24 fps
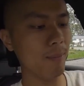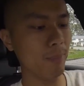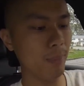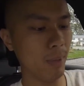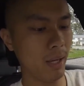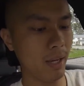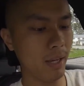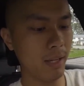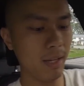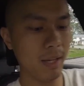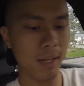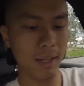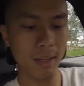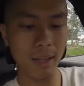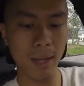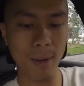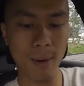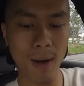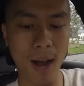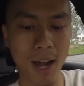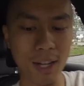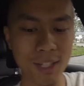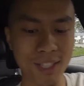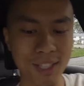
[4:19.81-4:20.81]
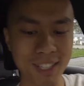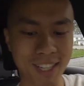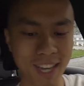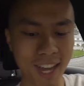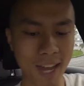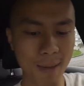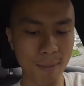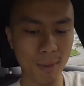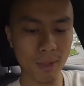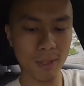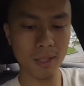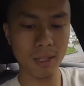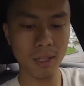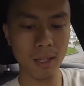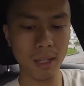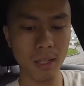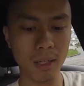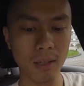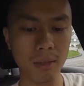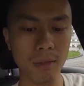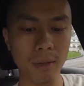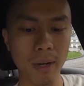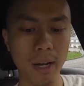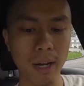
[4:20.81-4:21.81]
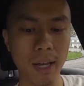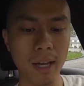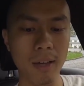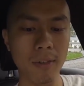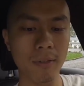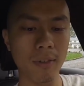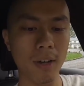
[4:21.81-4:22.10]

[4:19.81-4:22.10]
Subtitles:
but they were actually able to engrave